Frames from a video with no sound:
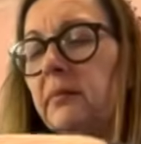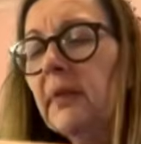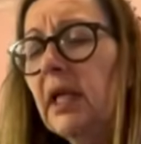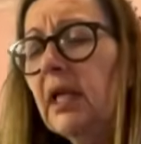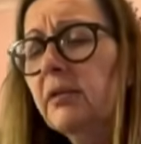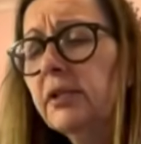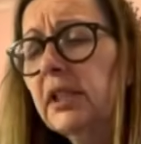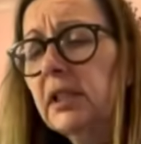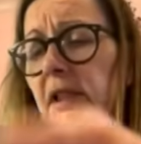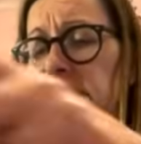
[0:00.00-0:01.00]
And now I'm going
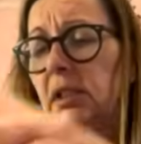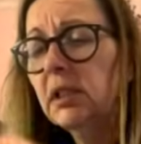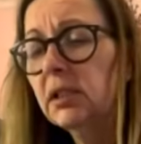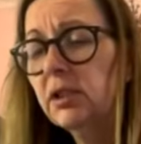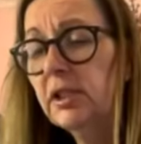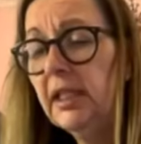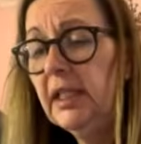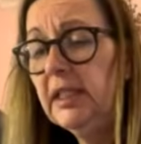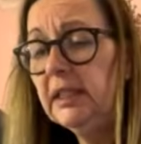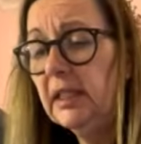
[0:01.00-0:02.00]
to do the
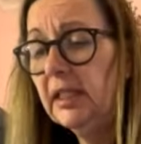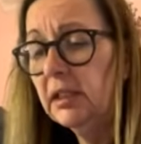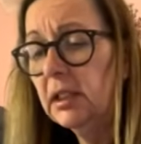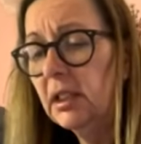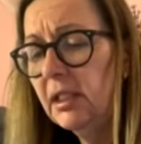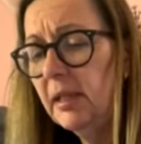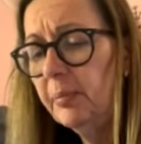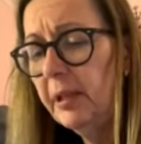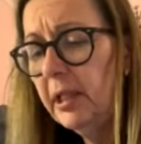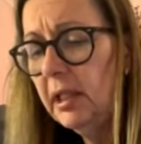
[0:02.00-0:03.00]
innies and
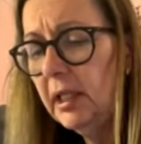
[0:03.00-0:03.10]
nip